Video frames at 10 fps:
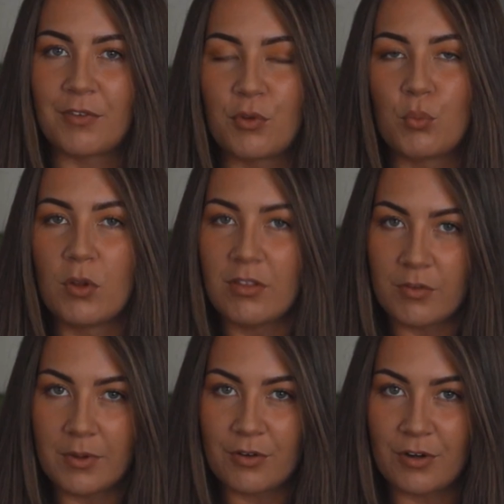If you want
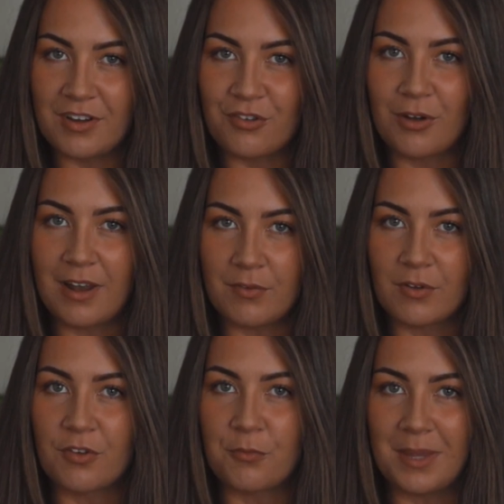to increase your
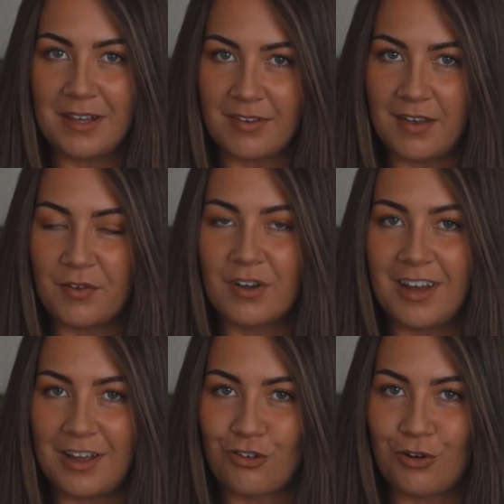levels of B7
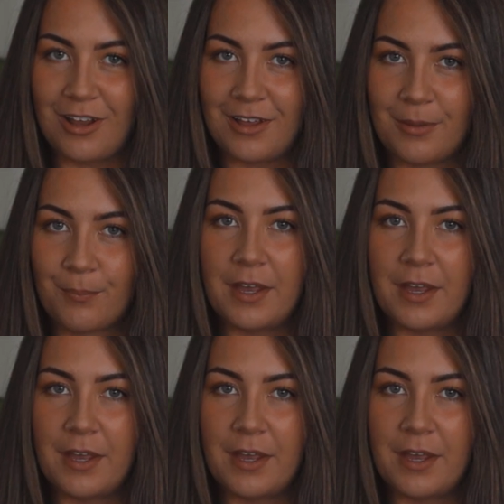naturally,